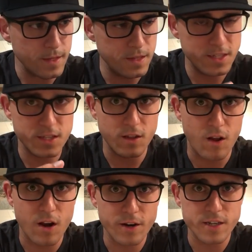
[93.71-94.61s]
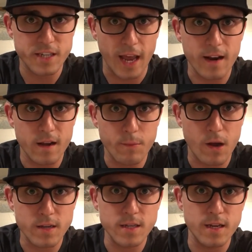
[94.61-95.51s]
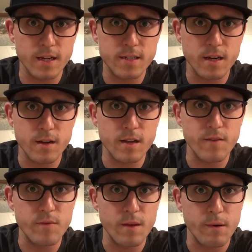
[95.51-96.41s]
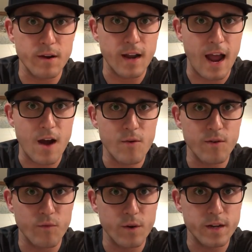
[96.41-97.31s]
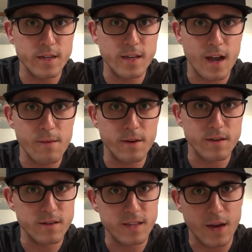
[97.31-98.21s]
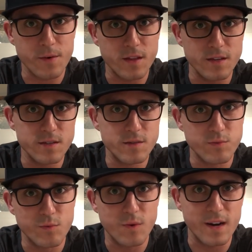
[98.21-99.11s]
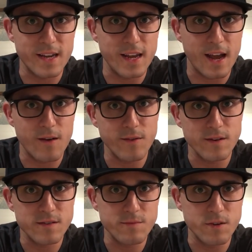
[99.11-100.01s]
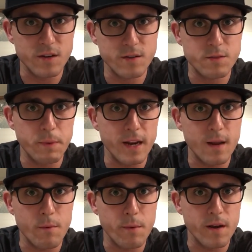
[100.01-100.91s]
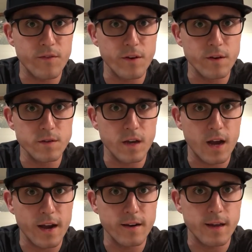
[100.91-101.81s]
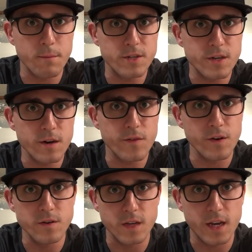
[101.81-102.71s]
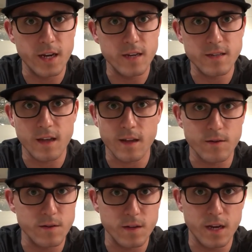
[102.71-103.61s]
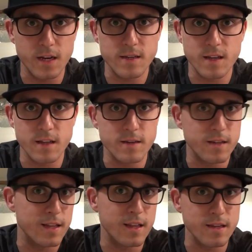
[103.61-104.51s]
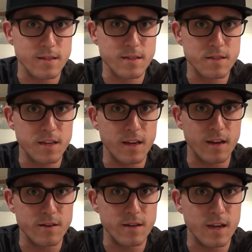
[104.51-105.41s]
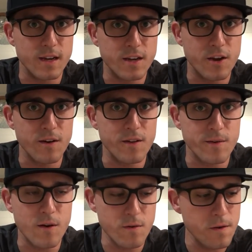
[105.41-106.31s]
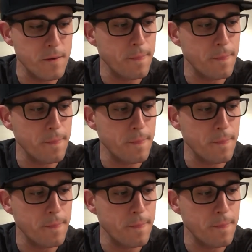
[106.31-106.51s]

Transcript: This is a longer set epoxy. It's gonna give me about an hour of working time, and it'll set within twenty hours. You can speed it up a bit if you're using a higher temperature, if you're using a heating cell. I don't use a heating cell, I just let things sit and uh, cure on their own.